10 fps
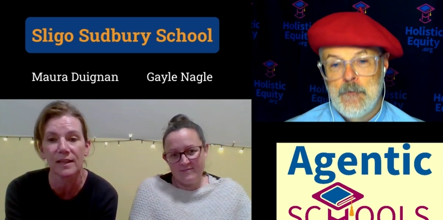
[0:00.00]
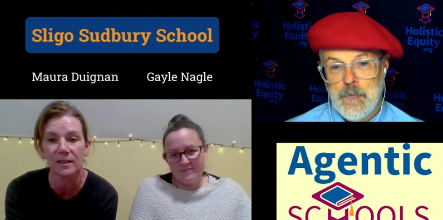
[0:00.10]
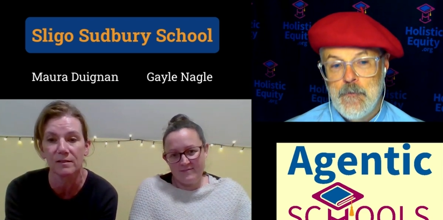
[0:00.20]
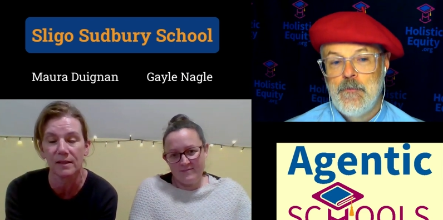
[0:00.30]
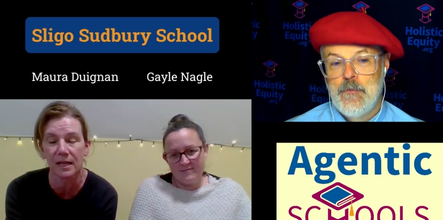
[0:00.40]

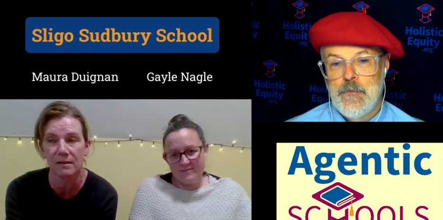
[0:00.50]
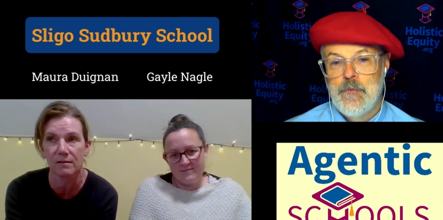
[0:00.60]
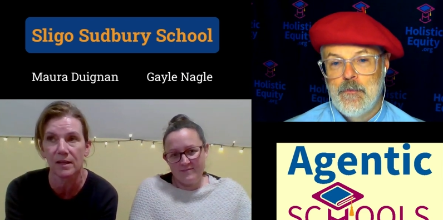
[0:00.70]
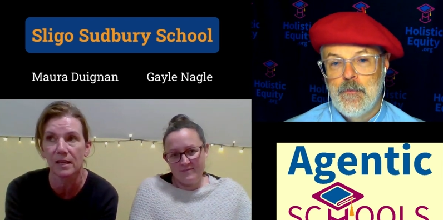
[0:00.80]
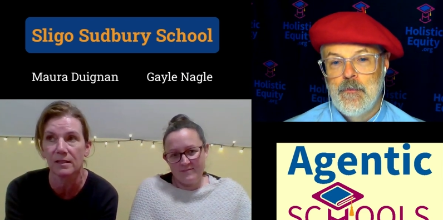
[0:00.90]
Speaker 1: that that
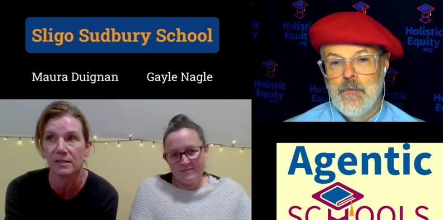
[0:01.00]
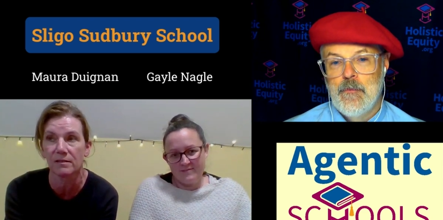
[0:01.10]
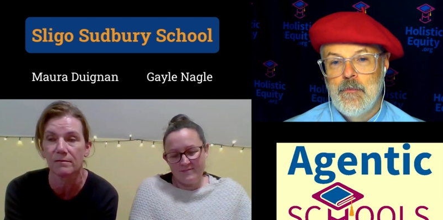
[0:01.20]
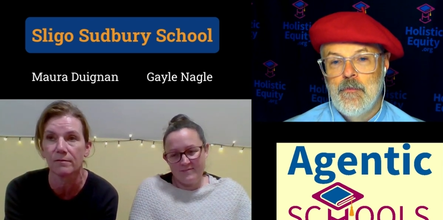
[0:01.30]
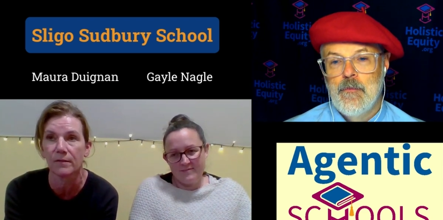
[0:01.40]
that
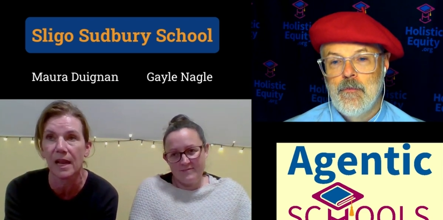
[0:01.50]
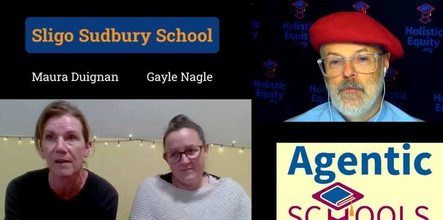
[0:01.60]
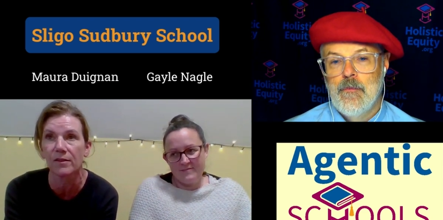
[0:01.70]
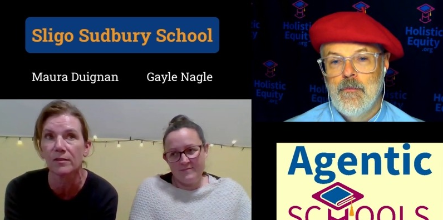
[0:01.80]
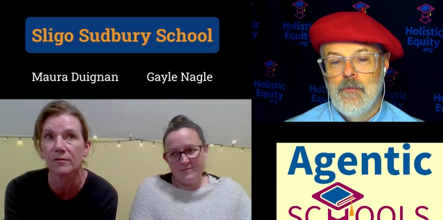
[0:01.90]

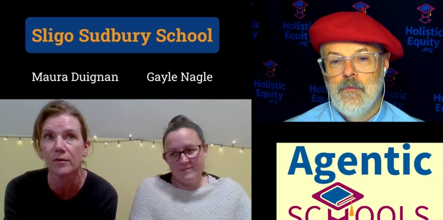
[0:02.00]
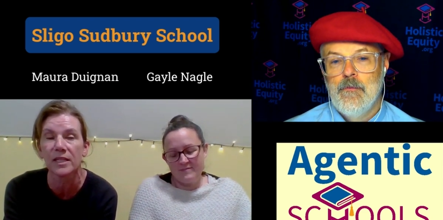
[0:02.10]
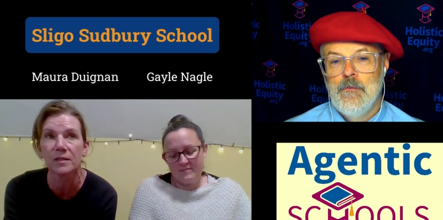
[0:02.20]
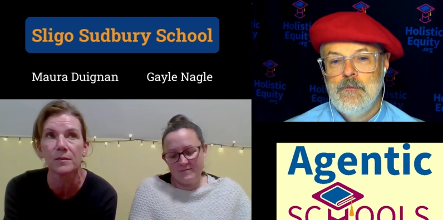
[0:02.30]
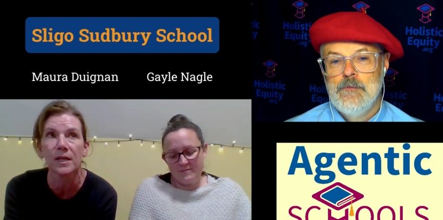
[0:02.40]
level of
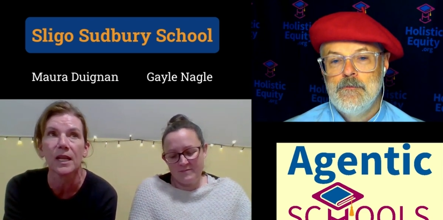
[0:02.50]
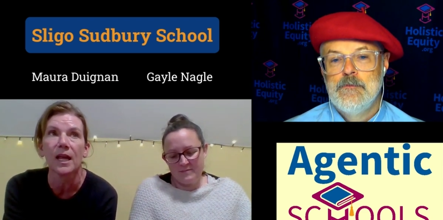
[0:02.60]
freedom.